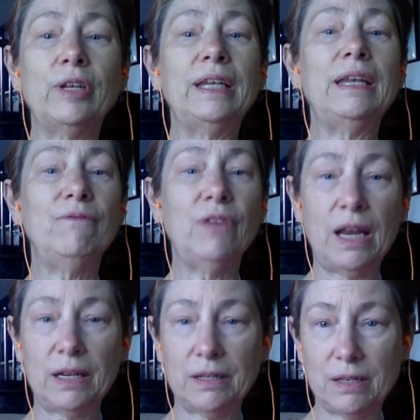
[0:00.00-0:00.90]
called an
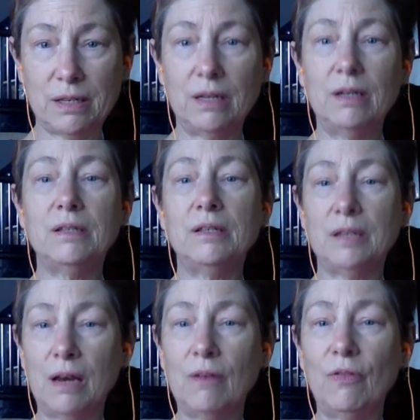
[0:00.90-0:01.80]
advanced
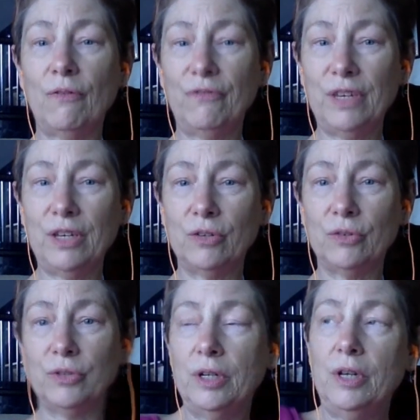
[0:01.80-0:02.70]
state of the
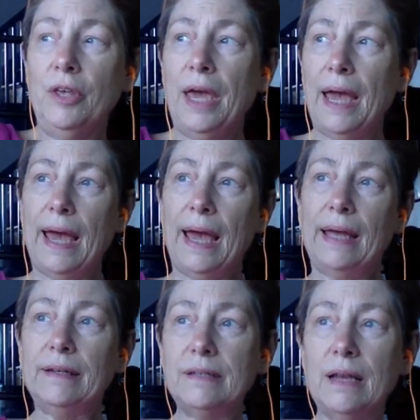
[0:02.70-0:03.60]
field.
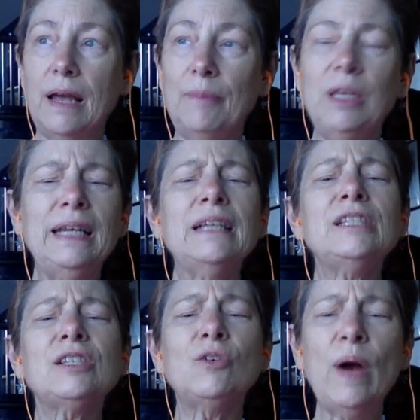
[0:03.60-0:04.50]
And I mean, it
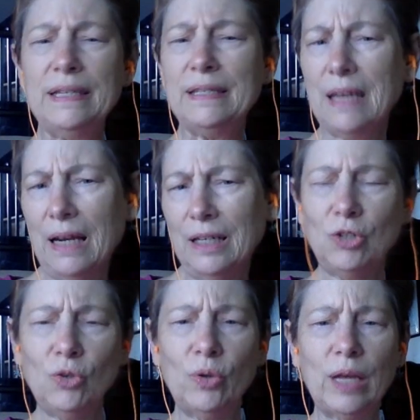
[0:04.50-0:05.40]
gets quite
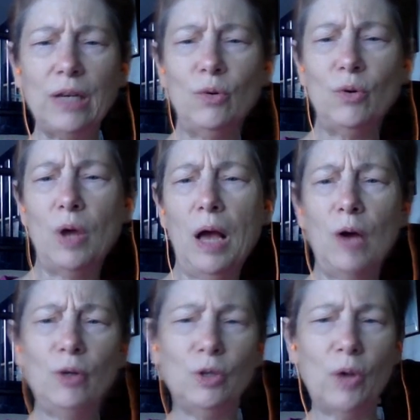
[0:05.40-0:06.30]
technical, and I don't know
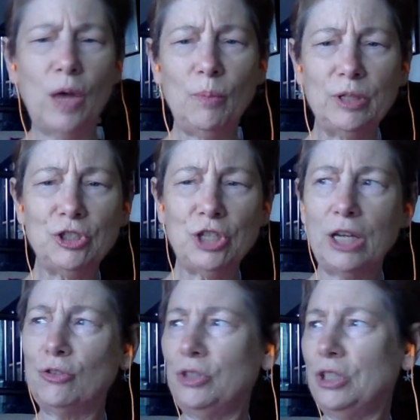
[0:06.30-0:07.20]
how much
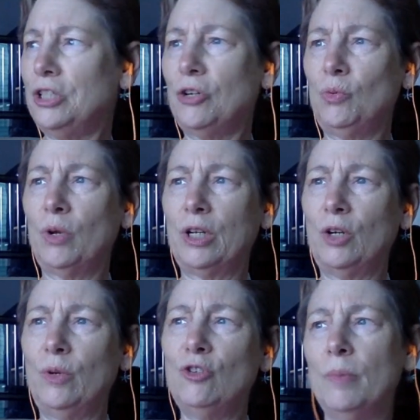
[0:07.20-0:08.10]
technical detail you want to
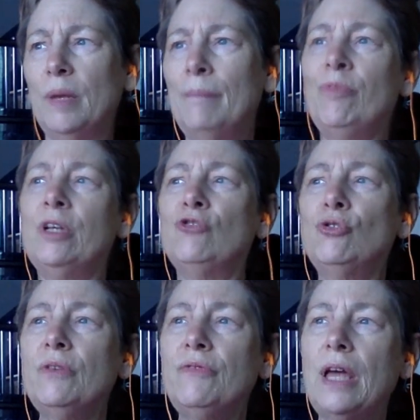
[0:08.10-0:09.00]
go into, but
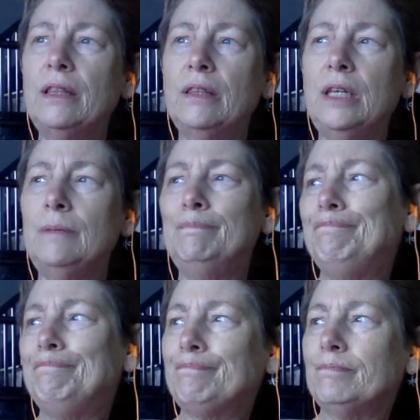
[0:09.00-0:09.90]
sort of at the
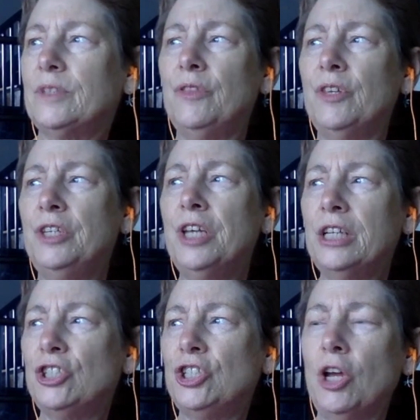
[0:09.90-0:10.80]

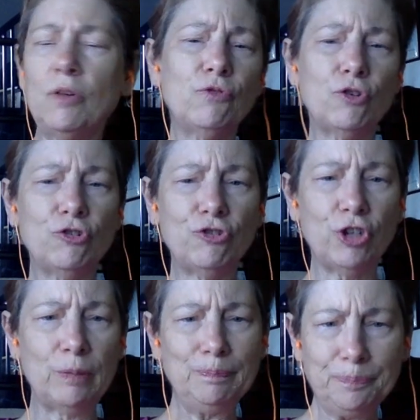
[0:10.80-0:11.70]
nutshell
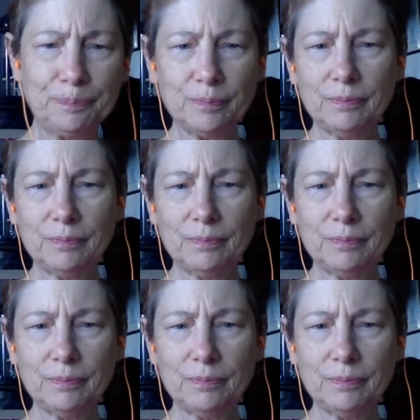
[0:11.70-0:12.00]
version,